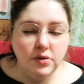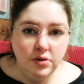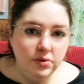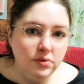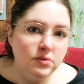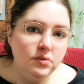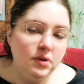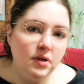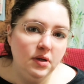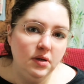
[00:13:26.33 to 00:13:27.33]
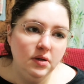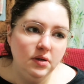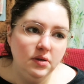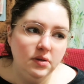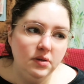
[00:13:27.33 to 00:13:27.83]
to
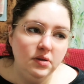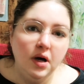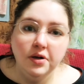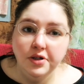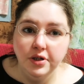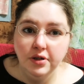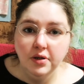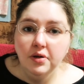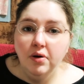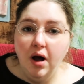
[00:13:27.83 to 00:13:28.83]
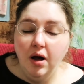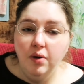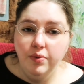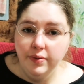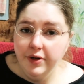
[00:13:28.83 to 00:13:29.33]
the doctor
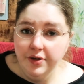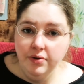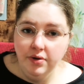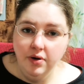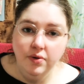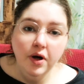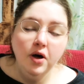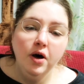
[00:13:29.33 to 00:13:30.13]
when we do go,